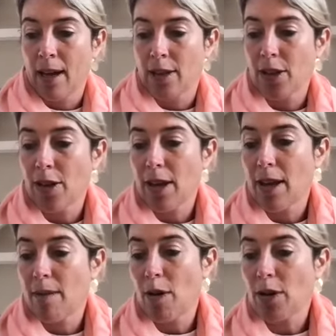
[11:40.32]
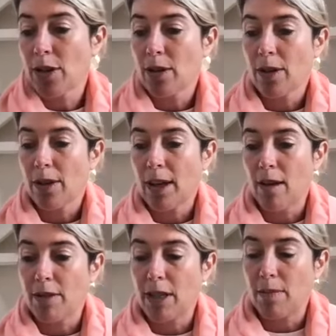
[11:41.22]
So the emotional thing
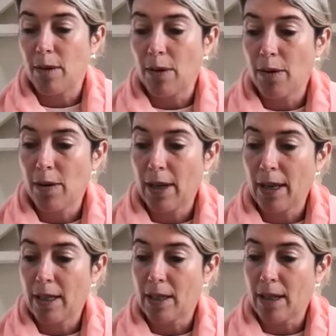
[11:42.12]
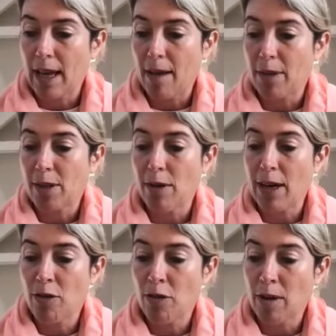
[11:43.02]
of Deep Blue is
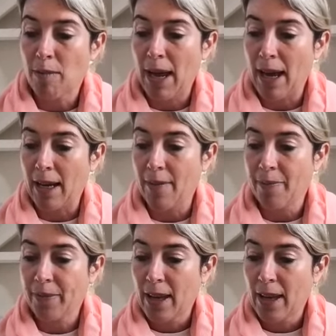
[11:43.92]
surrendering pain.